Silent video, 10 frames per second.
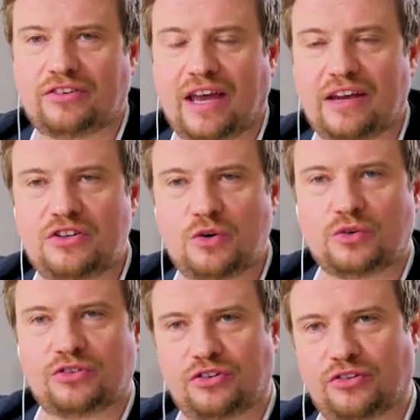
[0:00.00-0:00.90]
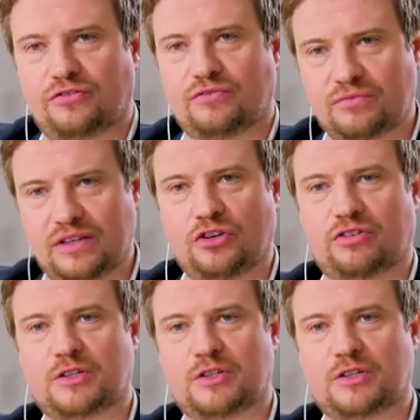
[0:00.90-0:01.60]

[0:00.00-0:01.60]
So, and you're